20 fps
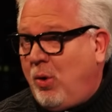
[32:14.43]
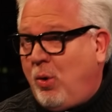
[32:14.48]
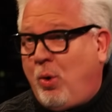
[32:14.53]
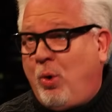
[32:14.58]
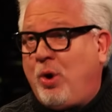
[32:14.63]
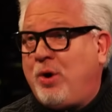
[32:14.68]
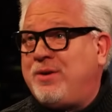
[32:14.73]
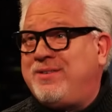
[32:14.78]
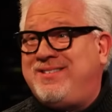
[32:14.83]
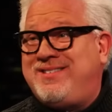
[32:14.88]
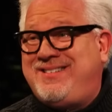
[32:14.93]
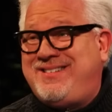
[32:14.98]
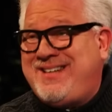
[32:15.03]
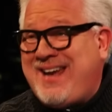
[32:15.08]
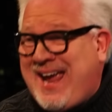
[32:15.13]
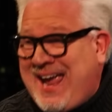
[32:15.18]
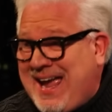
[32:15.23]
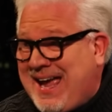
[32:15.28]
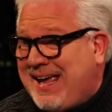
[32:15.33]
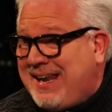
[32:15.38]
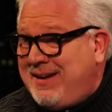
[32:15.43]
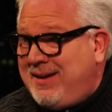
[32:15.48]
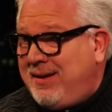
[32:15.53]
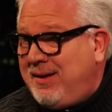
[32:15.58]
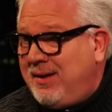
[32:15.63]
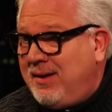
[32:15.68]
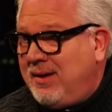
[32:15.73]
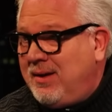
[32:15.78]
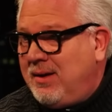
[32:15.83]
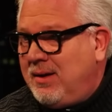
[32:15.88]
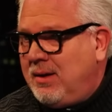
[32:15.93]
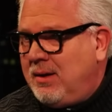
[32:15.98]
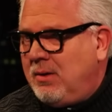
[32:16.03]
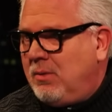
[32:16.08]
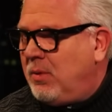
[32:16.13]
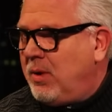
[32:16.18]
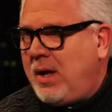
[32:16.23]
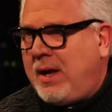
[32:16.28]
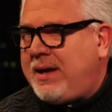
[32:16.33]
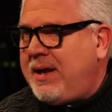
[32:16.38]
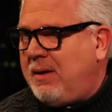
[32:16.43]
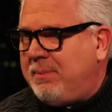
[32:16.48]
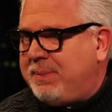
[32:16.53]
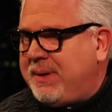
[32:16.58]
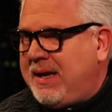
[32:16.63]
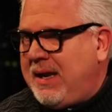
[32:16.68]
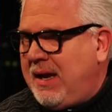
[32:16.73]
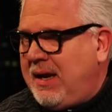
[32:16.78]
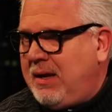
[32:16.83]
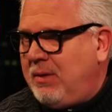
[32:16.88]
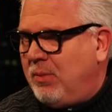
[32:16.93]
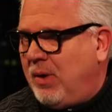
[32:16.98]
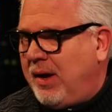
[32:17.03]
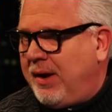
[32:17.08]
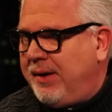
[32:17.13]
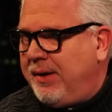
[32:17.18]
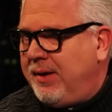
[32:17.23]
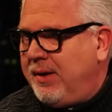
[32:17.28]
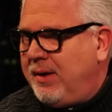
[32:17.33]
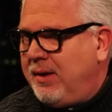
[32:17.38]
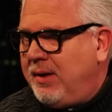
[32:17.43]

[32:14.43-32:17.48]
or dead, we're not helping anyone.